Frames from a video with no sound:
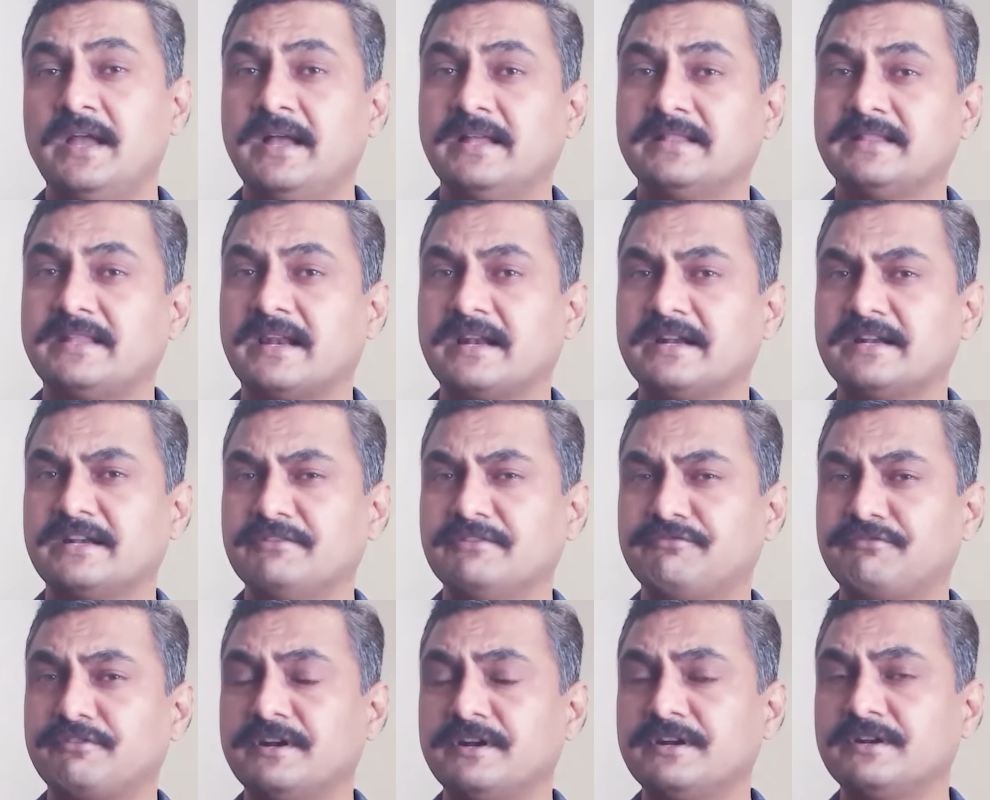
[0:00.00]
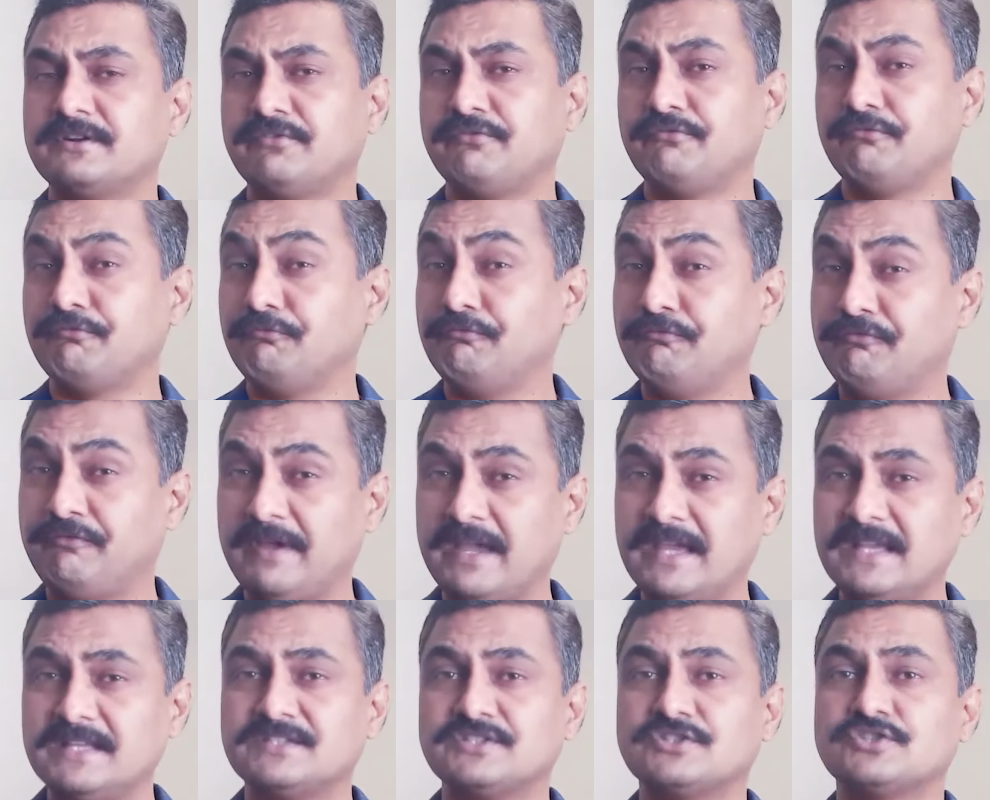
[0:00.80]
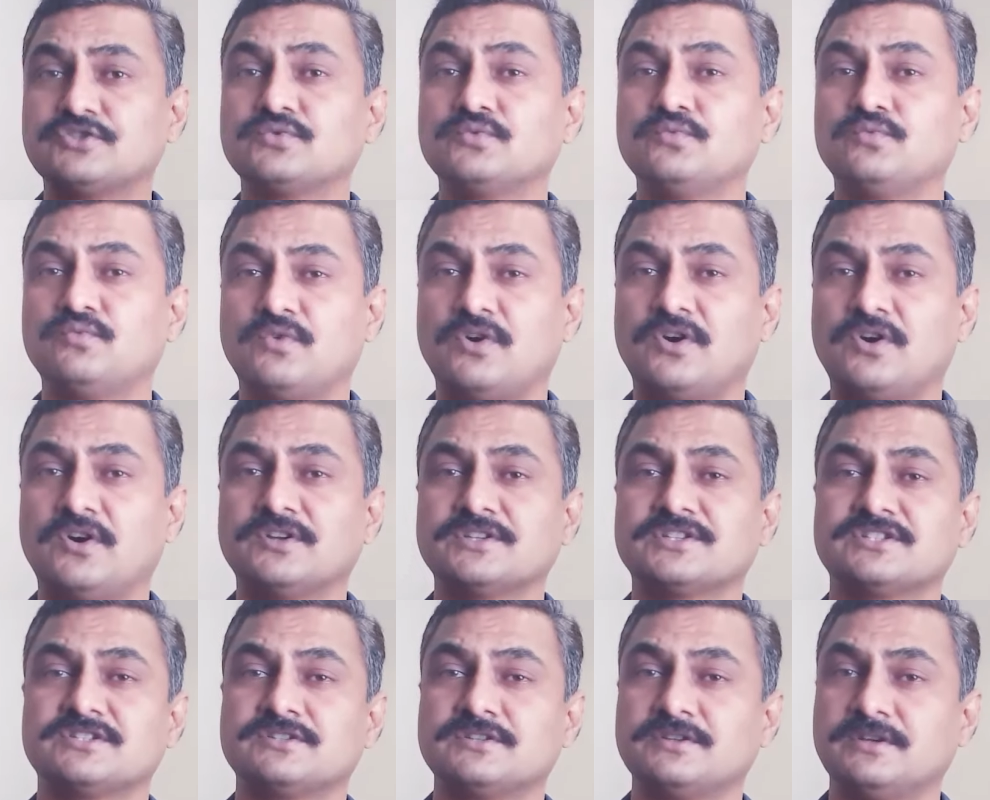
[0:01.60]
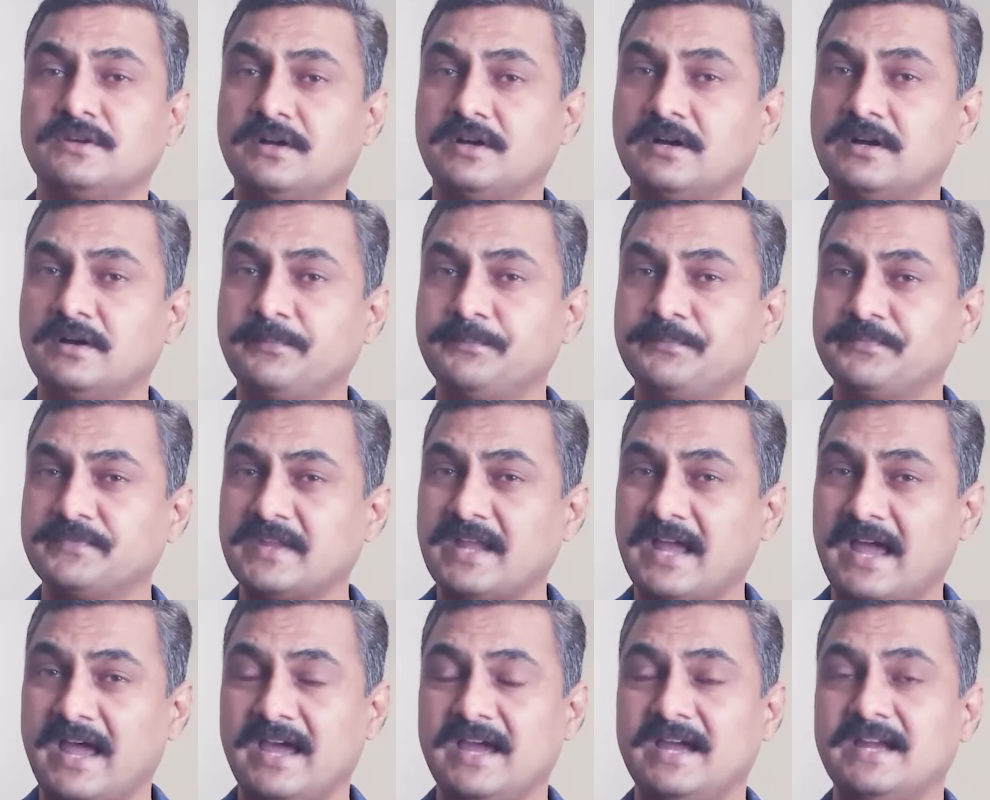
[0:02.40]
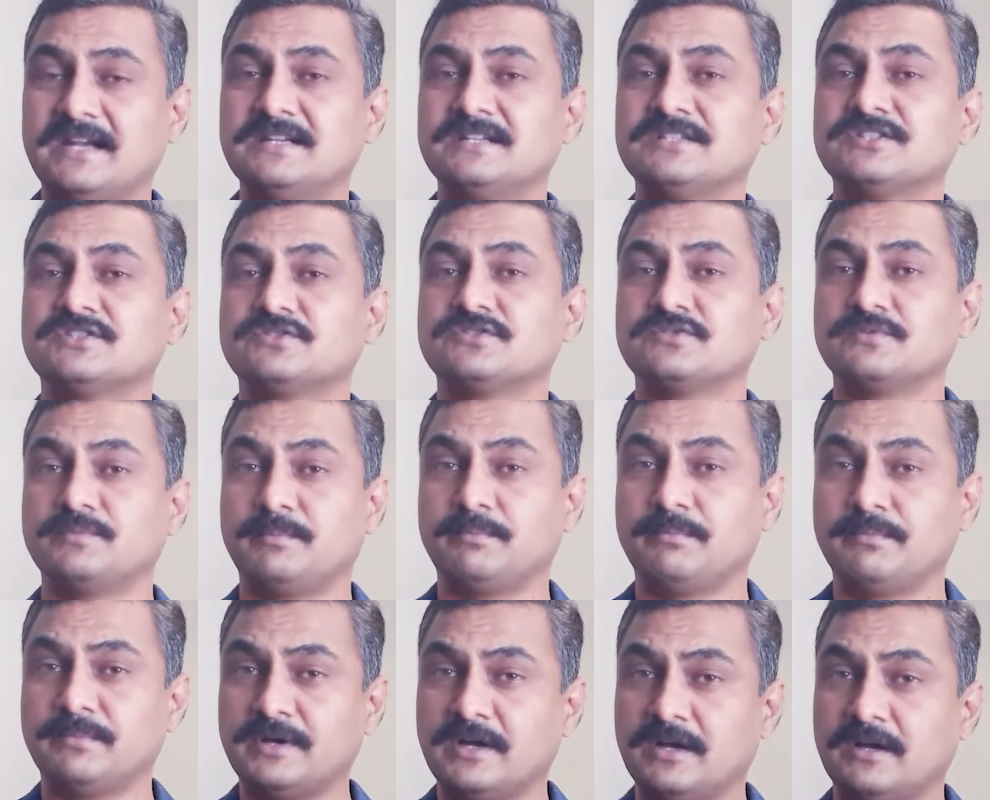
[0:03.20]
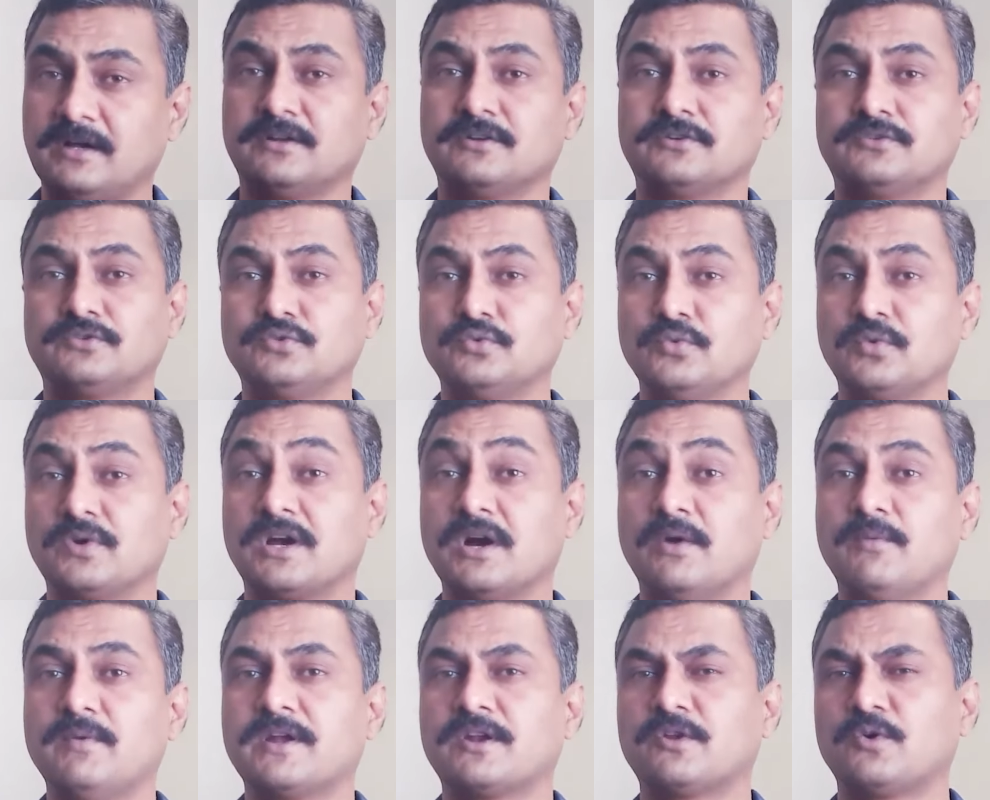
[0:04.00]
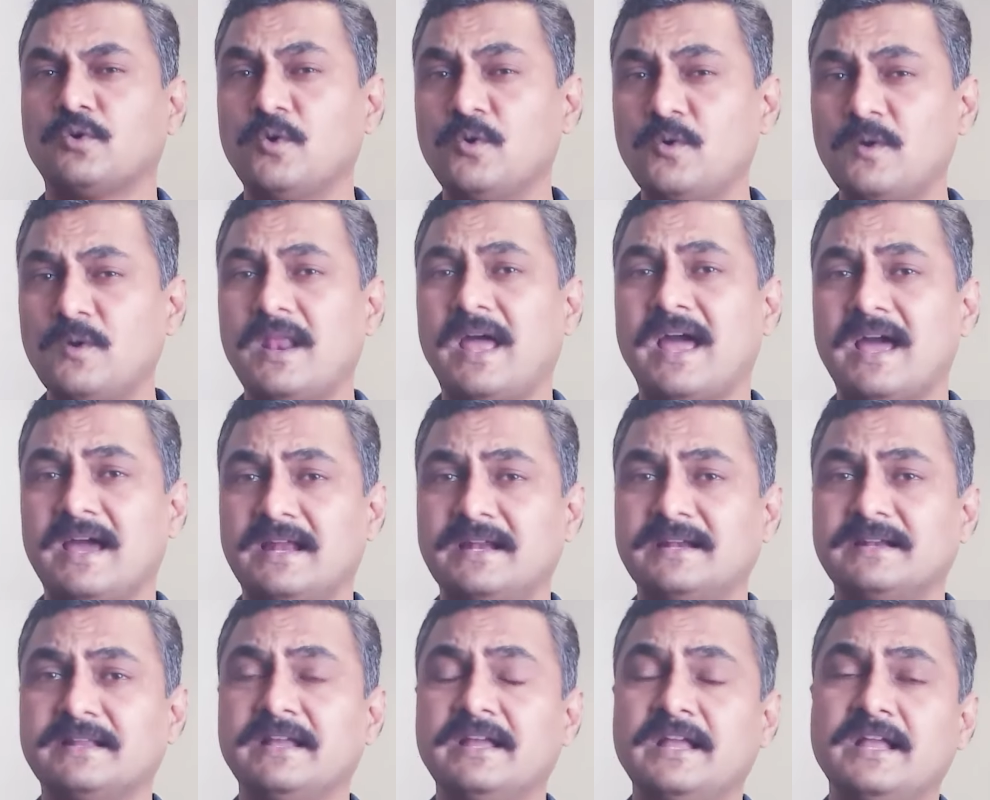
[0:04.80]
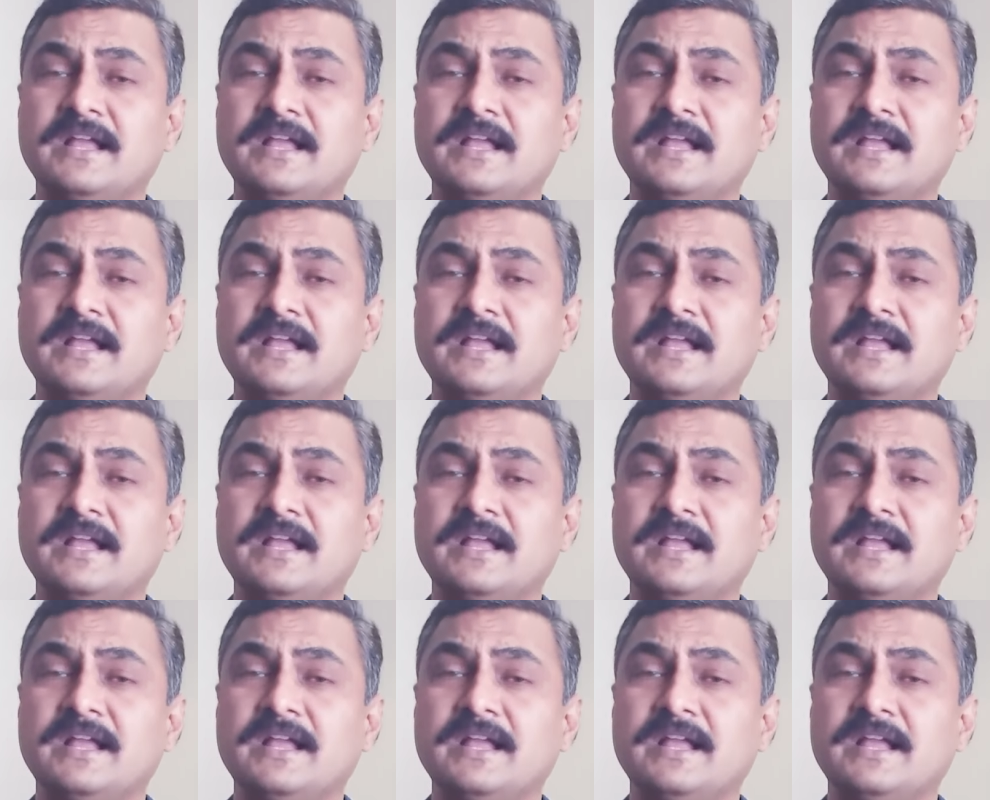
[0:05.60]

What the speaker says: There are different ways to wash hands, to cover whole hand.